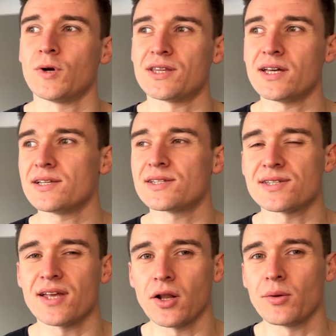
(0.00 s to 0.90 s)
with these
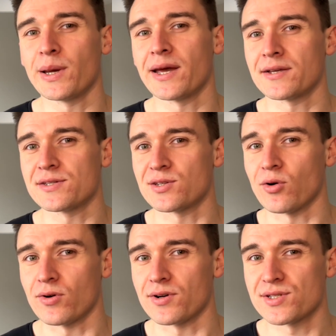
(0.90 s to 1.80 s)
still being in
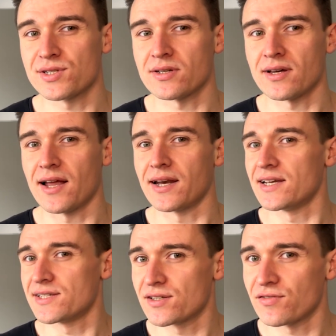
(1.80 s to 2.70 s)
stores and
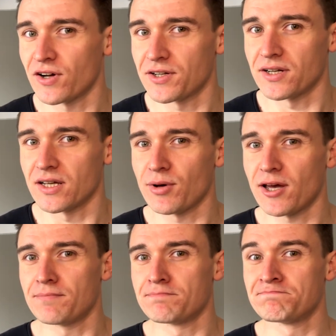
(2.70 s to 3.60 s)
easy to find on
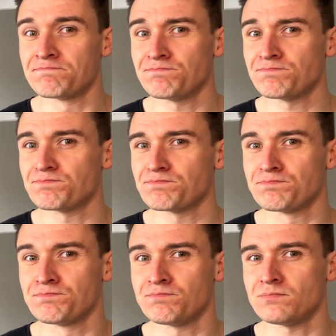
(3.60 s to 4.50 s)
eBay,
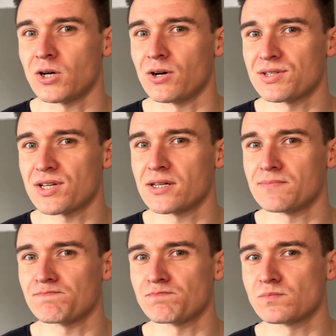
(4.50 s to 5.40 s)
I say
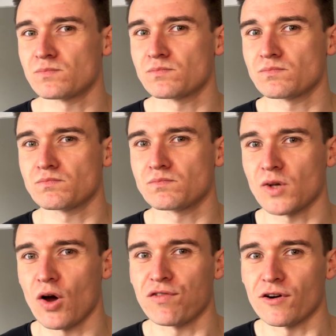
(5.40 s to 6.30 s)

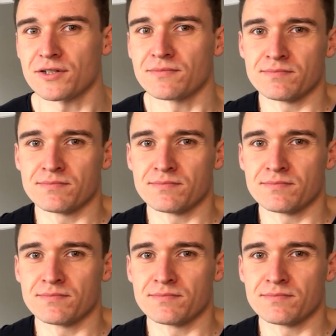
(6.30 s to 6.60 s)
go for it.